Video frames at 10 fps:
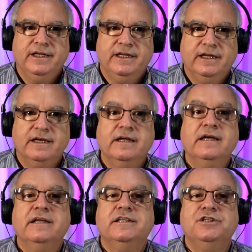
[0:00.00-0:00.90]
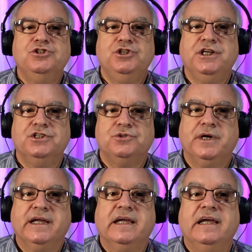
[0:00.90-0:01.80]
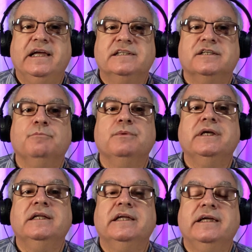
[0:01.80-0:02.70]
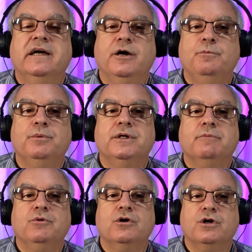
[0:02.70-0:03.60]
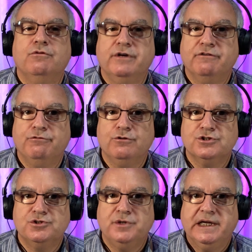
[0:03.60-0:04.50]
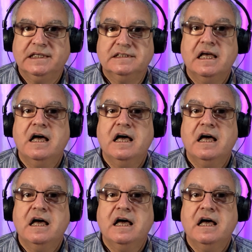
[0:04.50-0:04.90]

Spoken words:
Yeah, this G string is completely open. I'm not covering 4 strings.